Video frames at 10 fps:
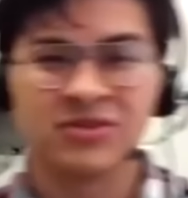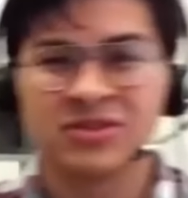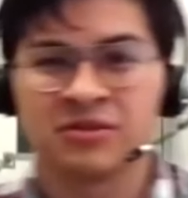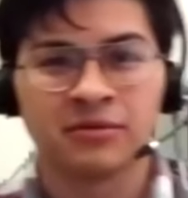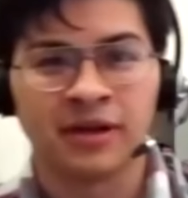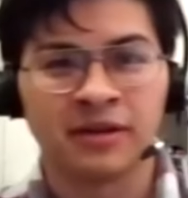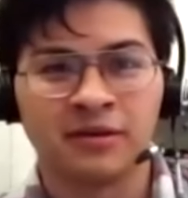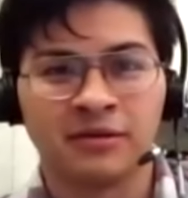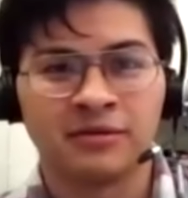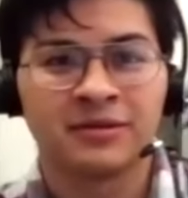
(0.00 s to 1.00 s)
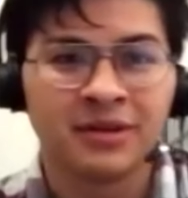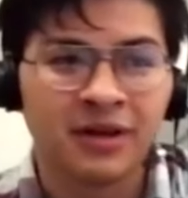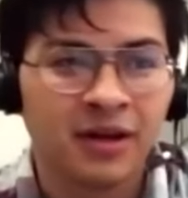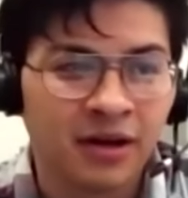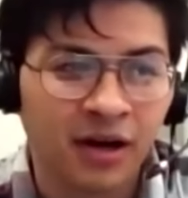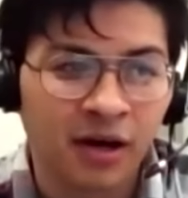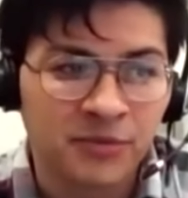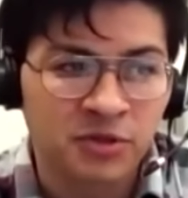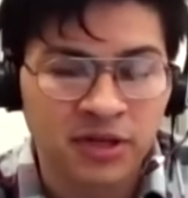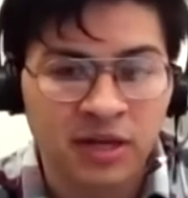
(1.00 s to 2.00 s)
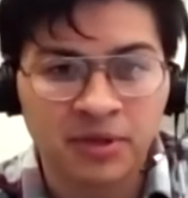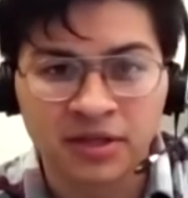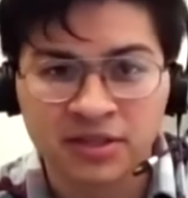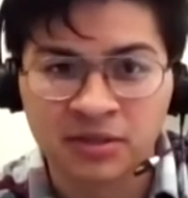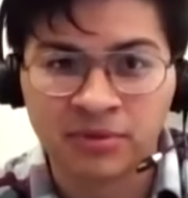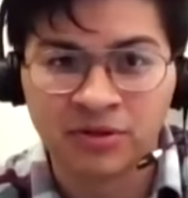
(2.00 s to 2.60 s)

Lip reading: used to EndNote, to keep things simple,